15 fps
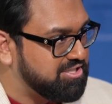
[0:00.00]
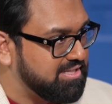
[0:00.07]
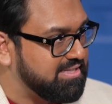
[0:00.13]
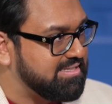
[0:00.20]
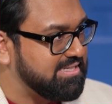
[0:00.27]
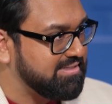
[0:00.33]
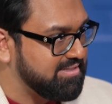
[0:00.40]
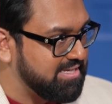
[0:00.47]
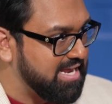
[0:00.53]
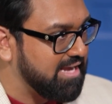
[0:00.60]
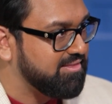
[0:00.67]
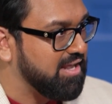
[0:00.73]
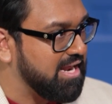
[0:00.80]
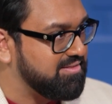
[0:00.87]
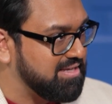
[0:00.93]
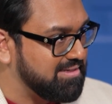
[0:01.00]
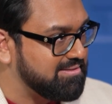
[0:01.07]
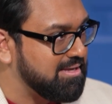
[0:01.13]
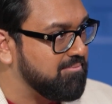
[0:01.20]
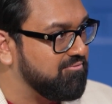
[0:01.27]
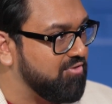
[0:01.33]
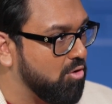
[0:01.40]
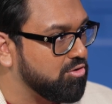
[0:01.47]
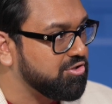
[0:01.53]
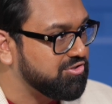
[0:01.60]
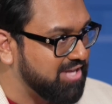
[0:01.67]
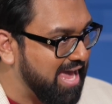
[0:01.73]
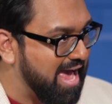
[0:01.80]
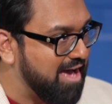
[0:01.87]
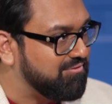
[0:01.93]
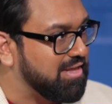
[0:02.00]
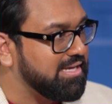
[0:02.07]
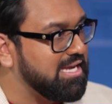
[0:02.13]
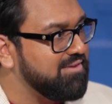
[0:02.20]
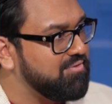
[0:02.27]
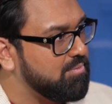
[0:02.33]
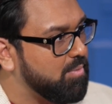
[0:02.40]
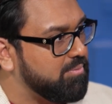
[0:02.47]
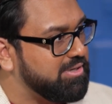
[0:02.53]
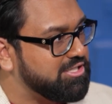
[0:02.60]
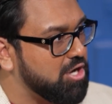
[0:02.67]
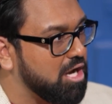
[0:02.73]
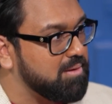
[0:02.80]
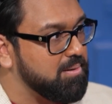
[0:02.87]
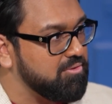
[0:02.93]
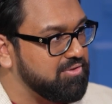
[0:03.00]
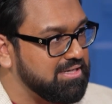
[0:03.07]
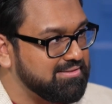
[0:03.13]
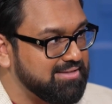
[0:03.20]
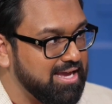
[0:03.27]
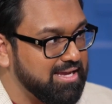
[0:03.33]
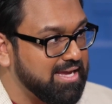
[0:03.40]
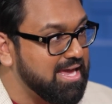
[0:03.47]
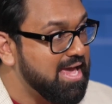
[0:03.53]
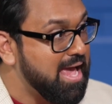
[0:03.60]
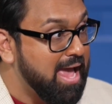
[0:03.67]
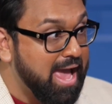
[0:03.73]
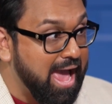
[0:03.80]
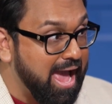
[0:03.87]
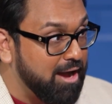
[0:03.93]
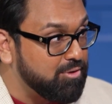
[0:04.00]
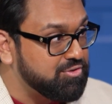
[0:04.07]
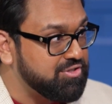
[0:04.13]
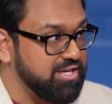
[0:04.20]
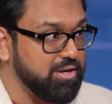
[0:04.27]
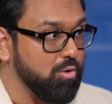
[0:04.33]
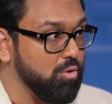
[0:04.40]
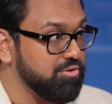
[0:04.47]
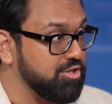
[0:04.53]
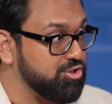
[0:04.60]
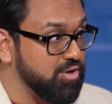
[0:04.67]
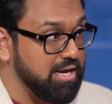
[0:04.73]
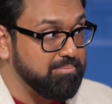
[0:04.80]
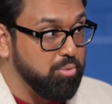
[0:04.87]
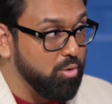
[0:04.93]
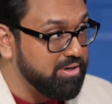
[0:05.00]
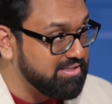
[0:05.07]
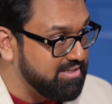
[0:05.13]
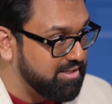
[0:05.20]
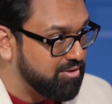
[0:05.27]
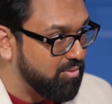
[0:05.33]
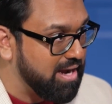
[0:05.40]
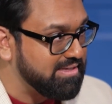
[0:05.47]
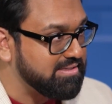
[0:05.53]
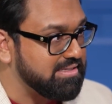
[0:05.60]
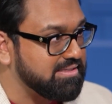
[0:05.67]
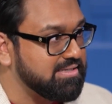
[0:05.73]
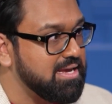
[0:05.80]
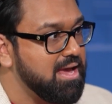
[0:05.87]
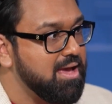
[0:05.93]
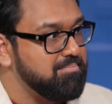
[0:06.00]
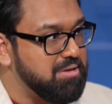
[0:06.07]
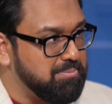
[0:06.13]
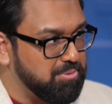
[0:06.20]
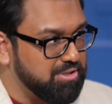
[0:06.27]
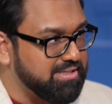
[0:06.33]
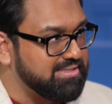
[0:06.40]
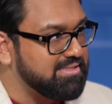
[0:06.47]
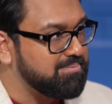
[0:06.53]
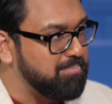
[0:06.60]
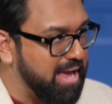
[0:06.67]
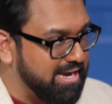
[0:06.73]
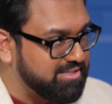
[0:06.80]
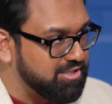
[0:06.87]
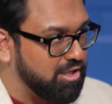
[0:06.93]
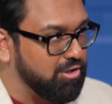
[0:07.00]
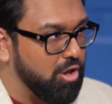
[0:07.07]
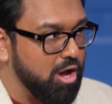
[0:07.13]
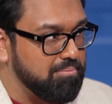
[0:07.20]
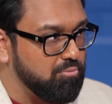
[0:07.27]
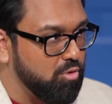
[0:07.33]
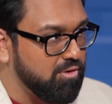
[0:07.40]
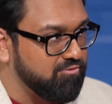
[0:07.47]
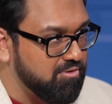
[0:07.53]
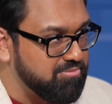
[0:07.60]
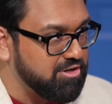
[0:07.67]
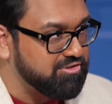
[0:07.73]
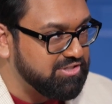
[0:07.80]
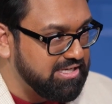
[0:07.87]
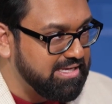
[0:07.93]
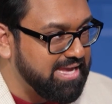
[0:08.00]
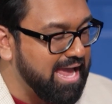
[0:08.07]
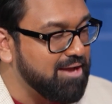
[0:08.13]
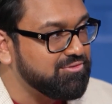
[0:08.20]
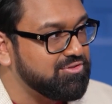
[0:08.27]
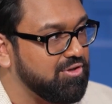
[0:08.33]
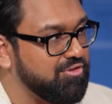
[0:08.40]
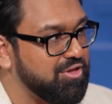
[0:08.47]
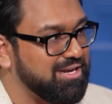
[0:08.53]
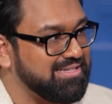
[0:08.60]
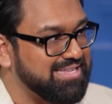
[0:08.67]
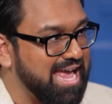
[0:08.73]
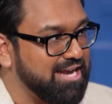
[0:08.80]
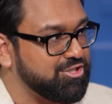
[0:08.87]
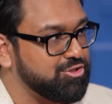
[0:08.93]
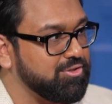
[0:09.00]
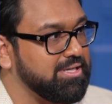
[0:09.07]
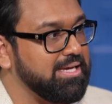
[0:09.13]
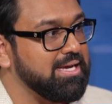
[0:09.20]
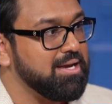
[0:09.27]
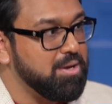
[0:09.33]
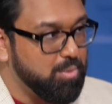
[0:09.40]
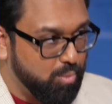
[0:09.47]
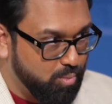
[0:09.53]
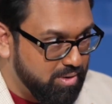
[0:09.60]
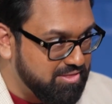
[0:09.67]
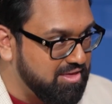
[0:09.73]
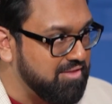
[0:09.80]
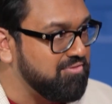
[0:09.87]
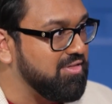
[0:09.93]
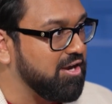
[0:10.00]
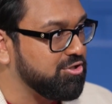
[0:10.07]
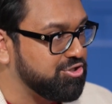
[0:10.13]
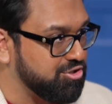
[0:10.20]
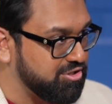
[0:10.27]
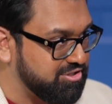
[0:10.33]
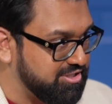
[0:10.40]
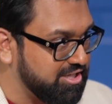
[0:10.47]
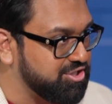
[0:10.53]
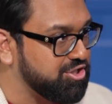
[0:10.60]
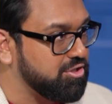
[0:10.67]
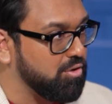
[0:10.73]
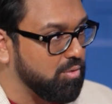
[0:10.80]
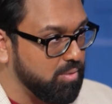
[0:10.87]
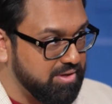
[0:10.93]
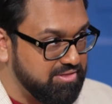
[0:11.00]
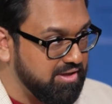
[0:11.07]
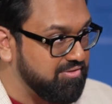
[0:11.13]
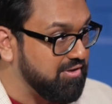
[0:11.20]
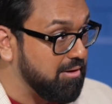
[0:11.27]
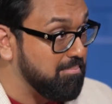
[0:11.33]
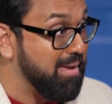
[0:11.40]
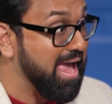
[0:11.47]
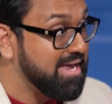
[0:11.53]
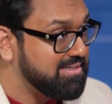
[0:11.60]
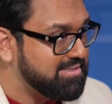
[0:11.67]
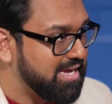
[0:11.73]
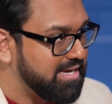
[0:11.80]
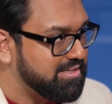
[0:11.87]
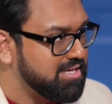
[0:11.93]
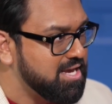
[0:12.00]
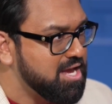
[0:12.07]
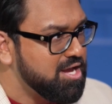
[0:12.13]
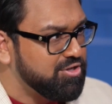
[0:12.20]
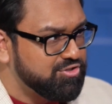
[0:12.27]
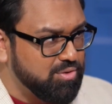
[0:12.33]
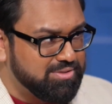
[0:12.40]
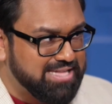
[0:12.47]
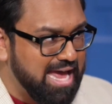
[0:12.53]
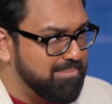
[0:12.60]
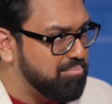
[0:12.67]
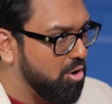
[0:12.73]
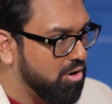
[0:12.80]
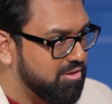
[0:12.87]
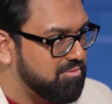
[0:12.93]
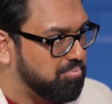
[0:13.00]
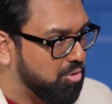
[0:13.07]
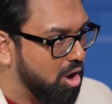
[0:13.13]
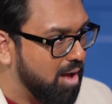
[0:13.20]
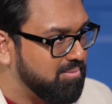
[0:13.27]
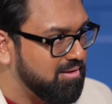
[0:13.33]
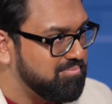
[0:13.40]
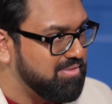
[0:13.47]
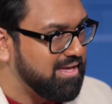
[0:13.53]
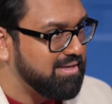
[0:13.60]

into the disconnect that I think some voters have. Like even when we talk about things like housing or the drug poisoning crisis, people expect a lot more from their city council than is actually within their jurisdiction or within their mandate. So is that part of the problem,